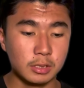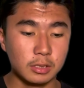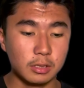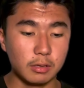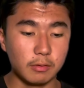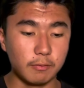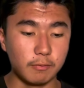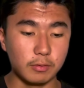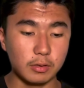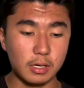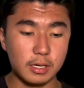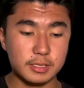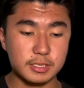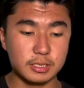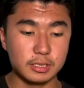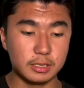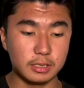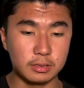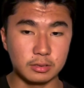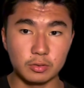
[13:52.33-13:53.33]

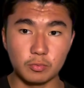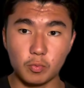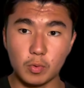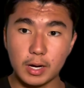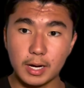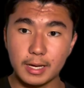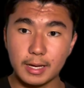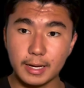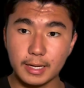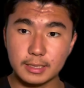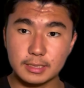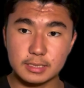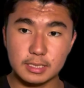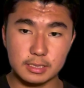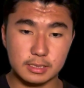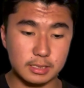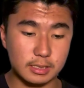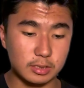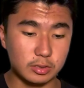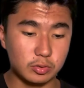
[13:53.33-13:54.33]
Velocity in the y-axis
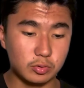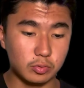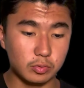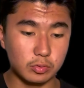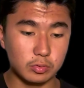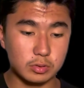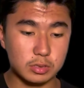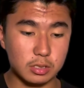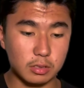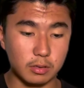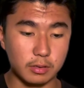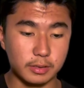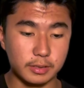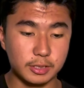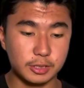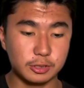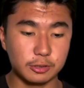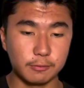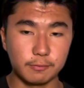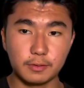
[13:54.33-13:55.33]
equals our
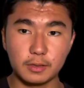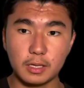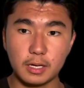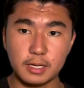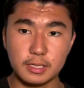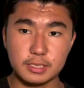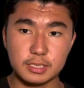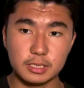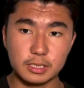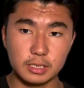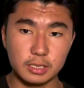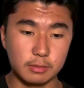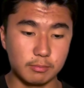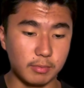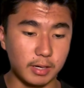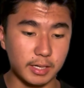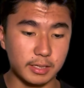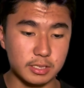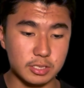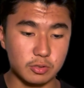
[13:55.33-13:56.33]
initial velocity
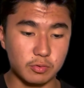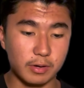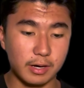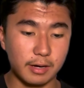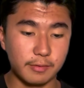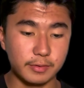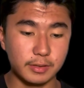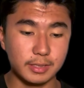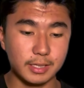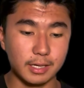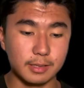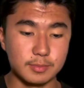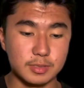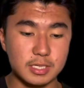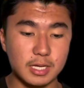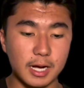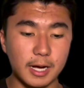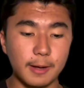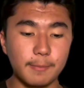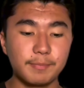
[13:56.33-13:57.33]
minus gravity times
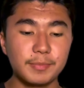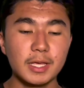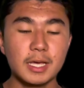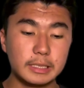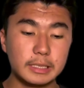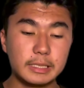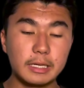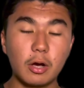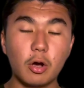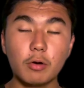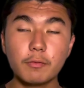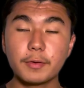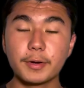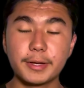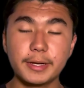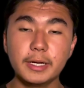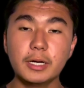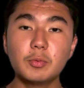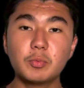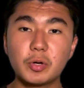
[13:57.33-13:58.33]
time. Now over
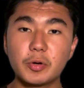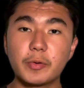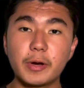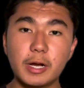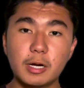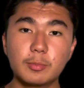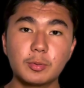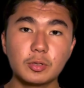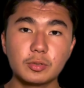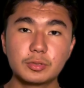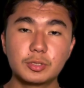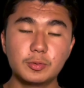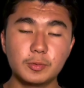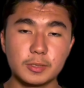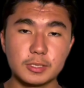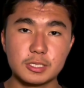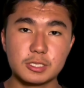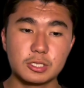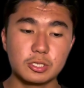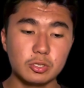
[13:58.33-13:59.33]
here, we were able to
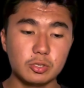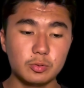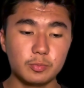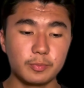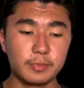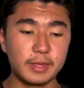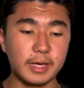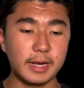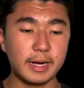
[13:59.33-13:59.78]
assume that